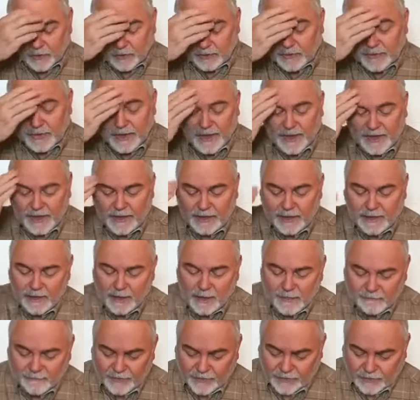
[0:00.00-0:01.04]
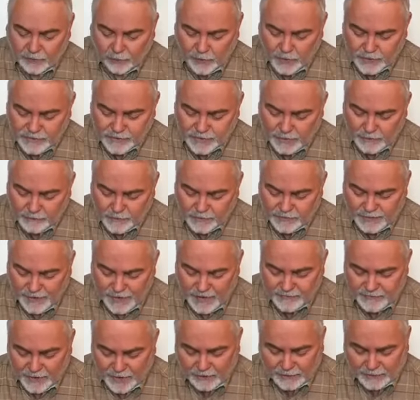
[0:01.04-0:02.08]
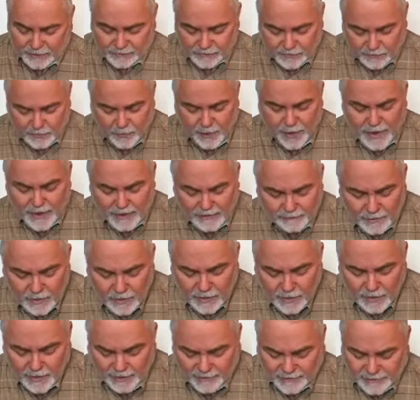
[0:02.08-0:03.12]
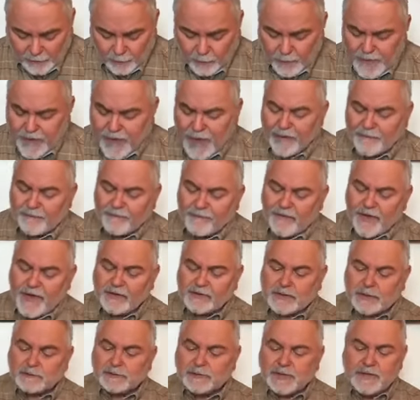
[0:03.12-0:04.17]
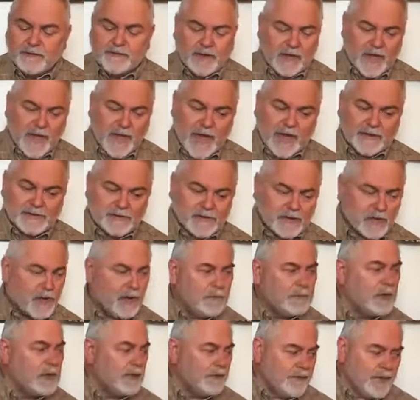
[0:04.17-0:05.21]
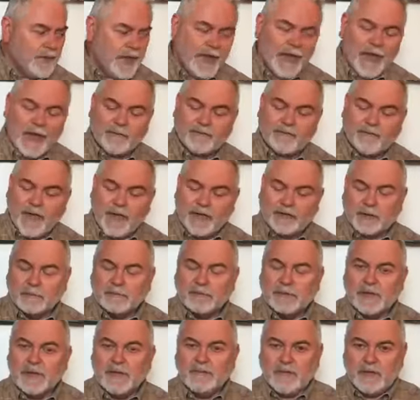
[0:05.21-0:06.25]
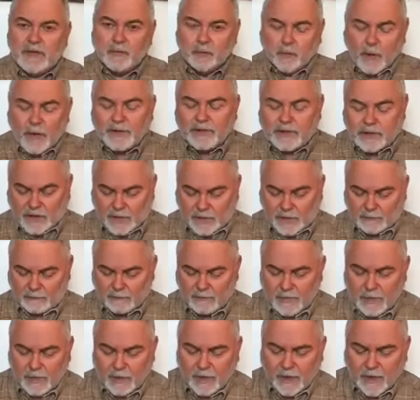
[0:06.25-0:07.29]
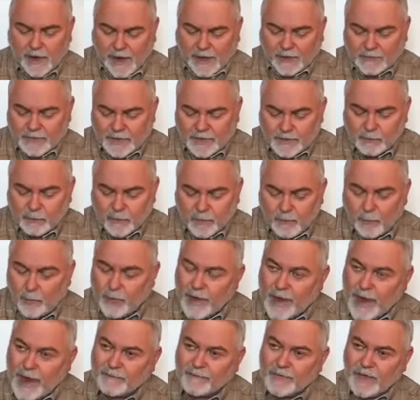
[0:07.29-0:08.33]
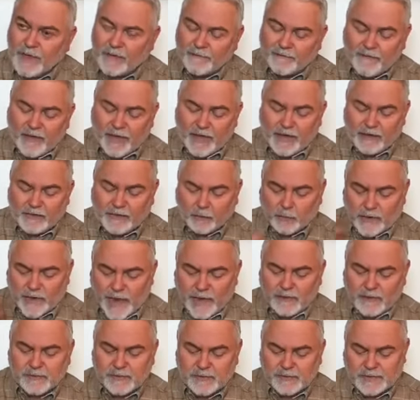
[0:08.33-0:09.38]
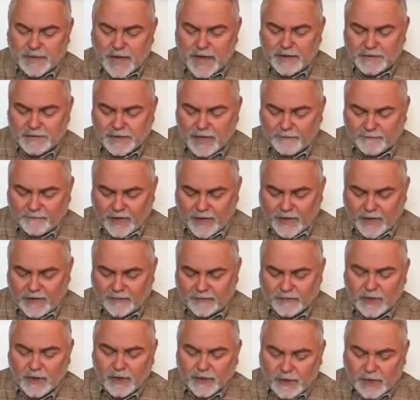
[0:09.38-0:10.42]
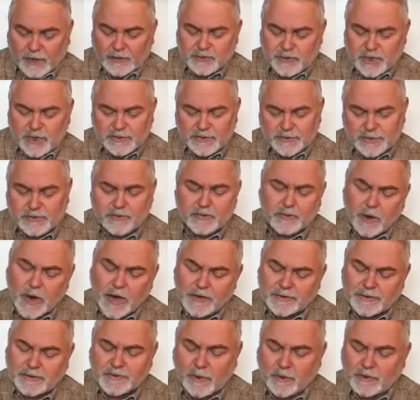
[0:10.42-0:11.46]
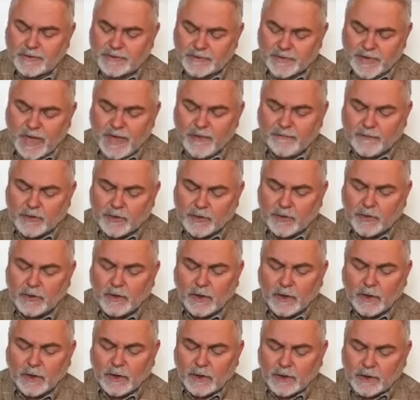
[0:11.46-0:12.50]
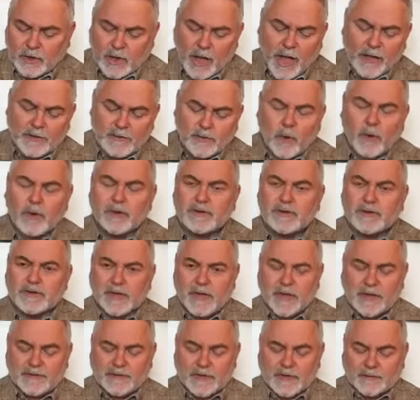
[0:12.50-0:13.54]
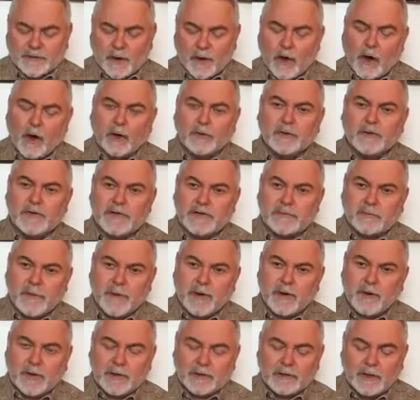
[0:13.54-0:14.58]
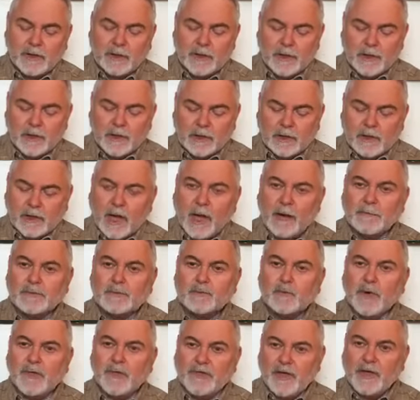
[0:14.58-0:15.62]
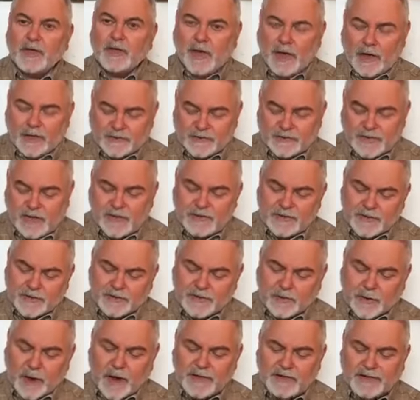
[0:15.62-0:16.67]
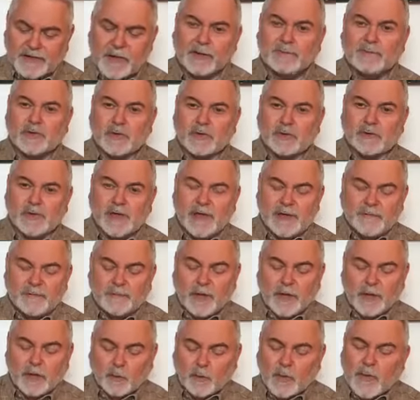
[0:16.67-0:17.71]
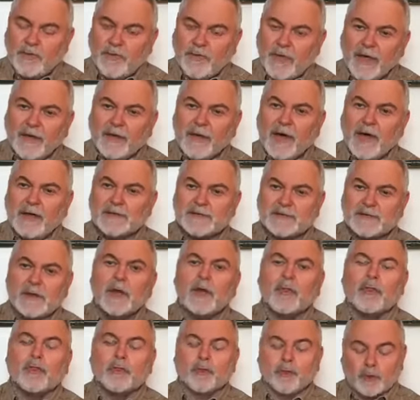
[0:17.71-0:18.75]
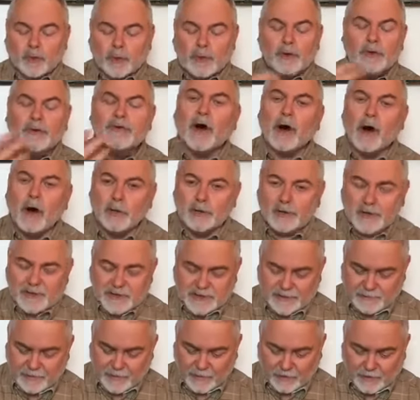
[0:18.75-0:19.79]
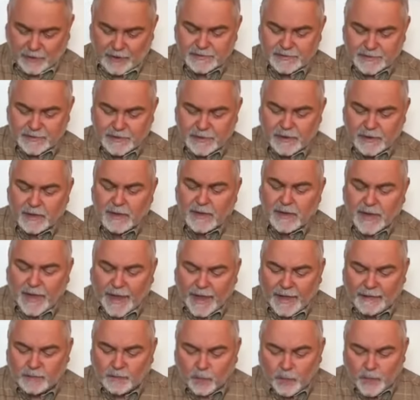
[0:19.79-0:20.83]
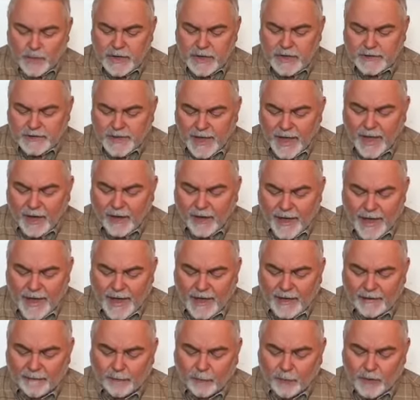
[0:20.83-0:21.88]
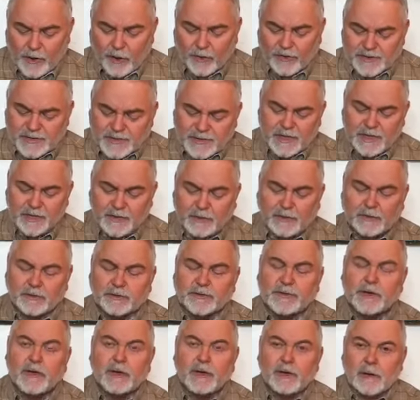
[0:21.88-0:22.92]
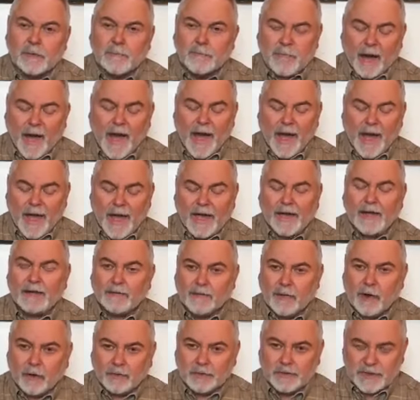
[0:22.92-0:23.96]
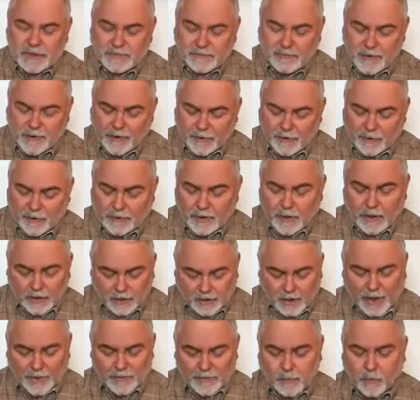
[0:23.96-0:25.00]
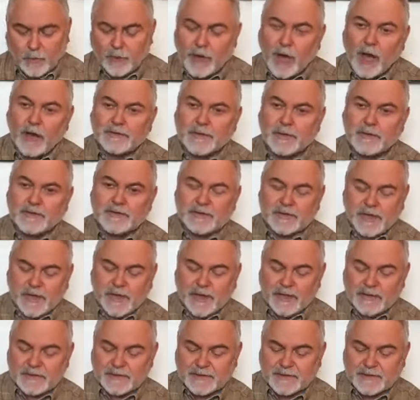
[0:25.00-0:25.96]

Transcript: day, victorious over death, hell, and the grave. And so we have faith to believe he has come. They had faith to believe he would come. And then when we have that faith and we exercise that faith in Jesus Christ as our Savior, God's word says that the Holy Spirit comes within us. Jesus Christ comes to live within us through the Holy Spirit, and we now have, we are sealed by the Holy Spirit. God's word also says